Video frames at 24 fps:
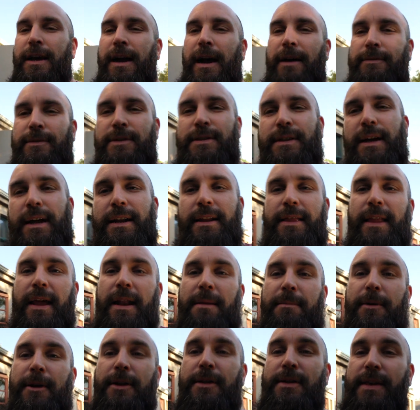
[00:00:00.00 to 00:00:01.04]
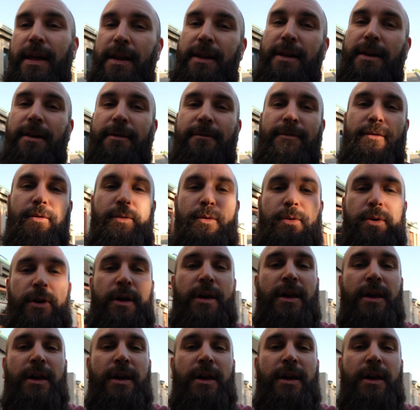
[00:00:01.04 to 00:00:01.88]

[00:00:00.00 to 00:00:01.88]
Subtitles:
I've decided that I'm going to send it in for